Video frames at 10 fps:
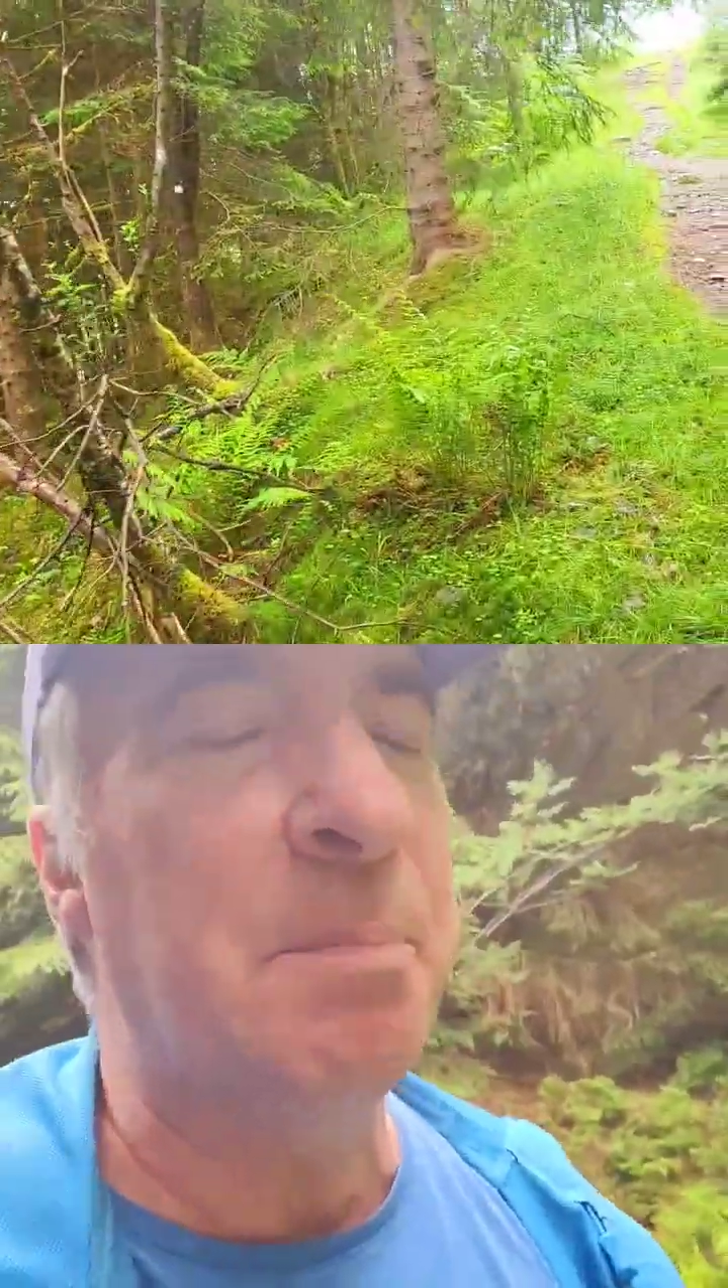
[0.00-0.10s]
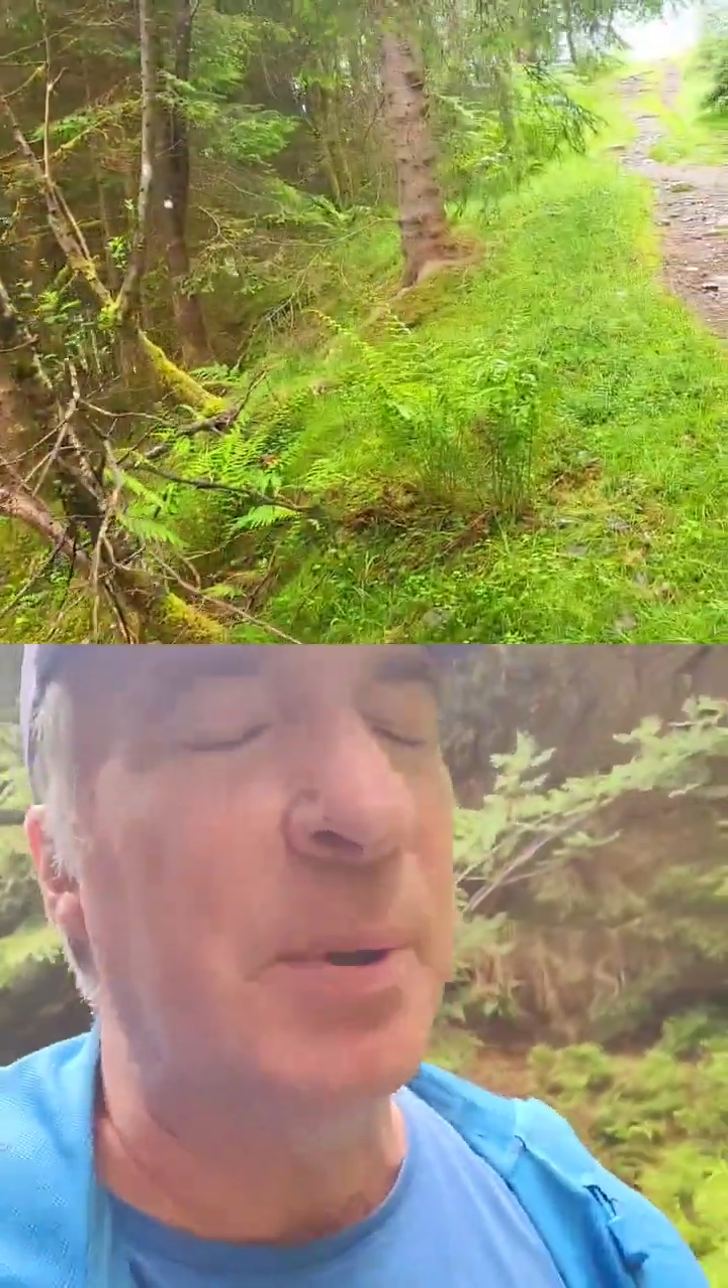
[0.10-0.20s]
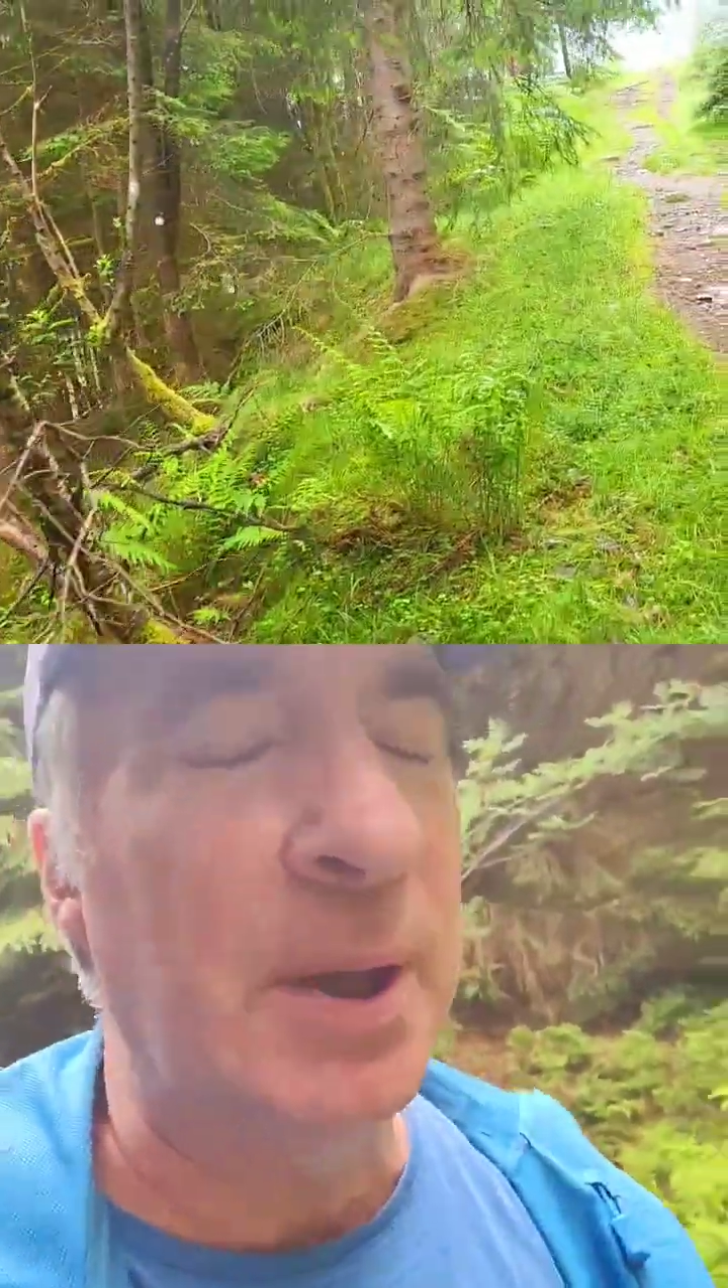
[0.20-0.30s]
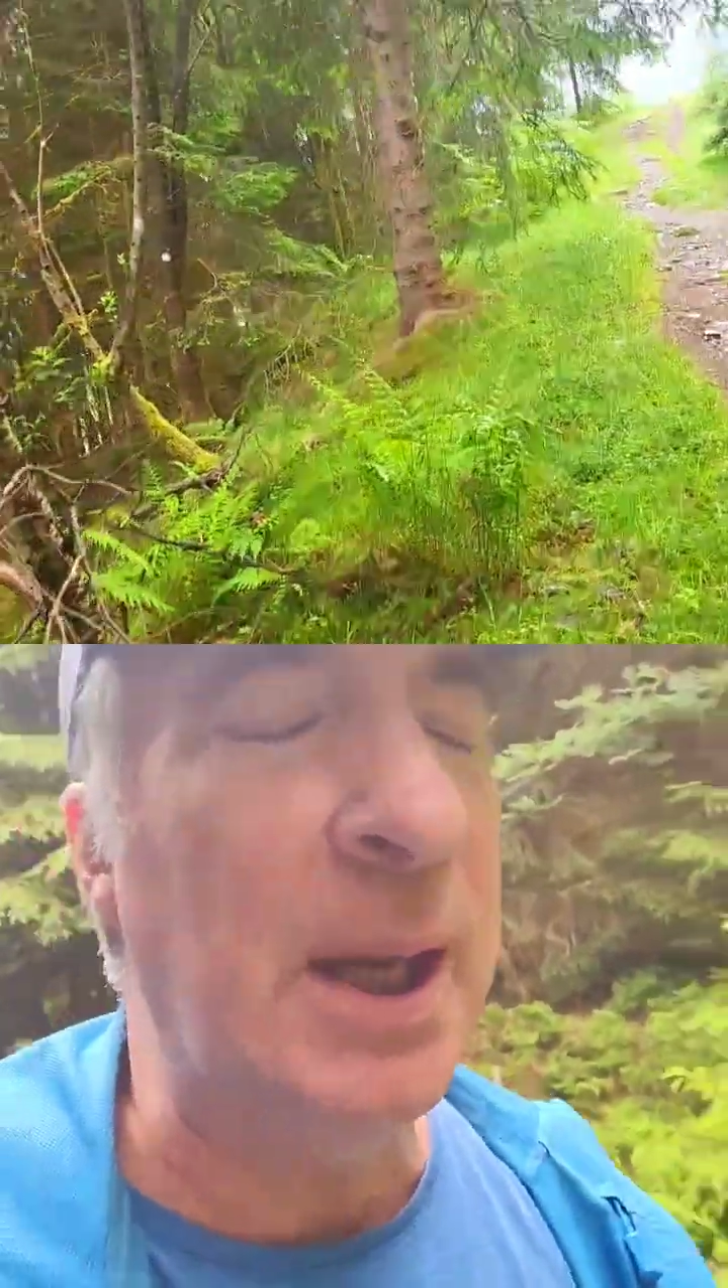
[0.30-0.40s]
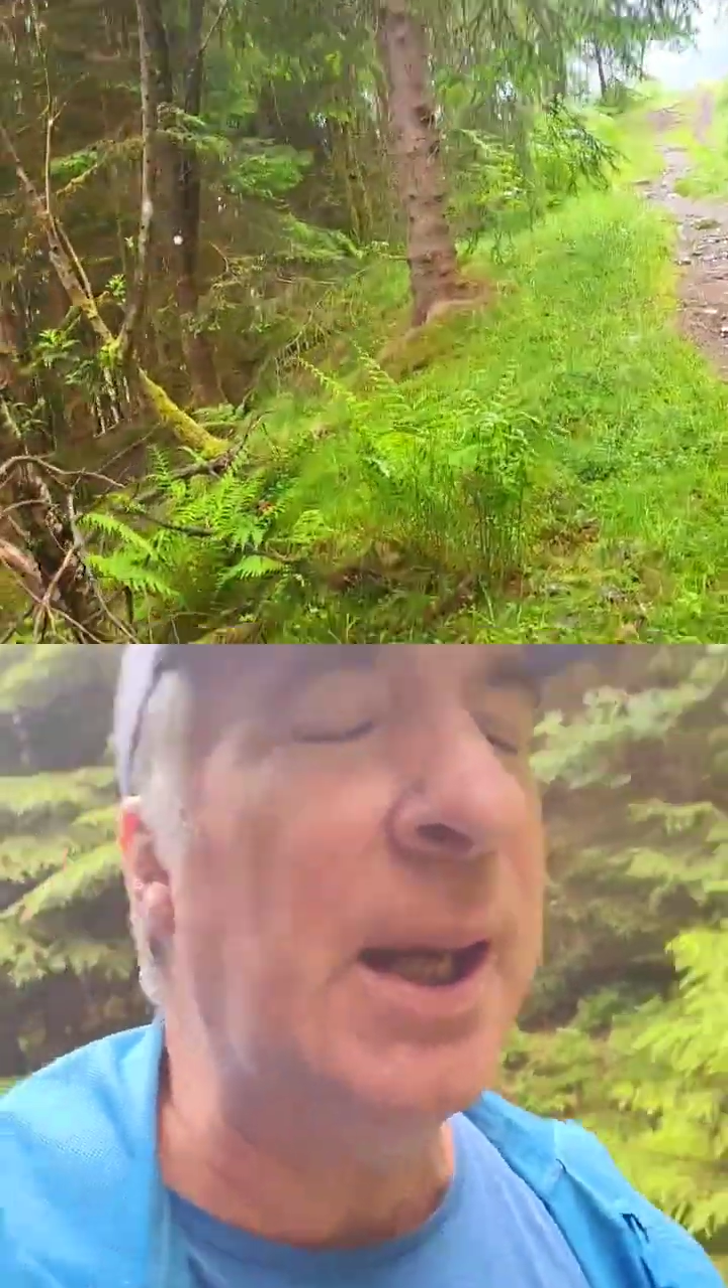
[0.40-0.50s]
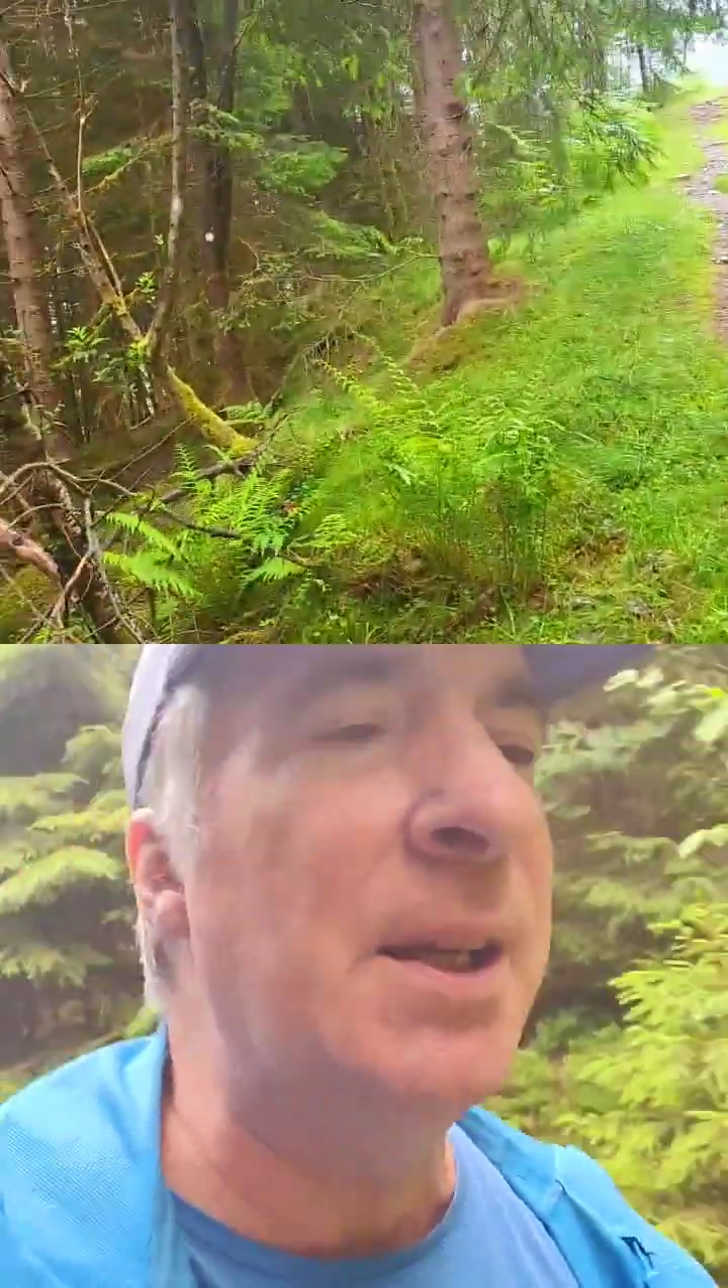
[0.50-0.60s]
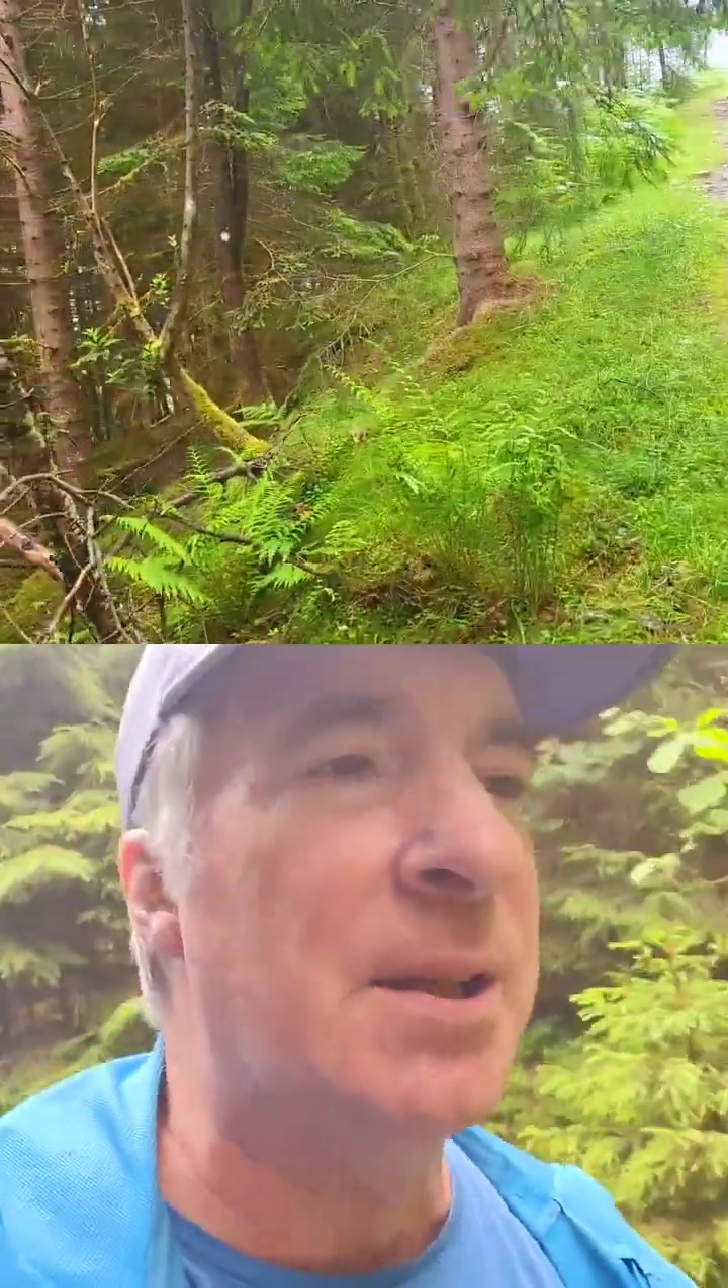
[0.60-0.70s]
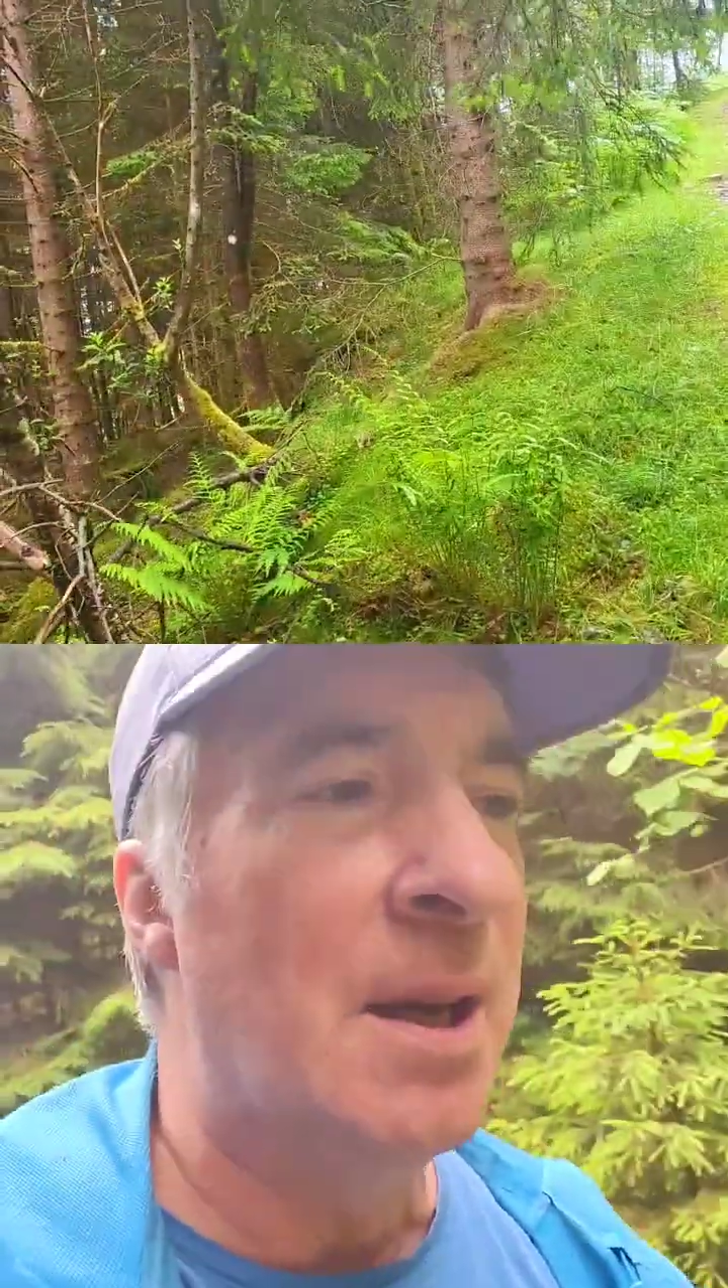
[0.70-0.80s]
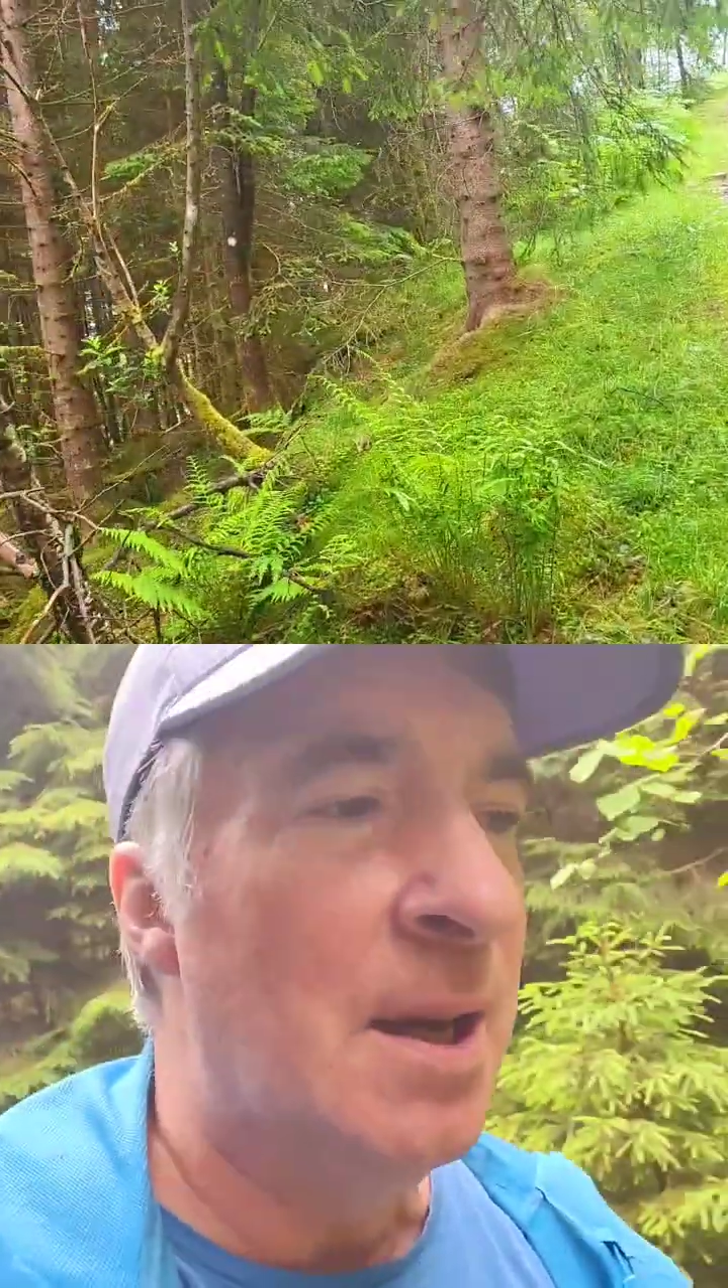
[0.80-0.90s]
"Please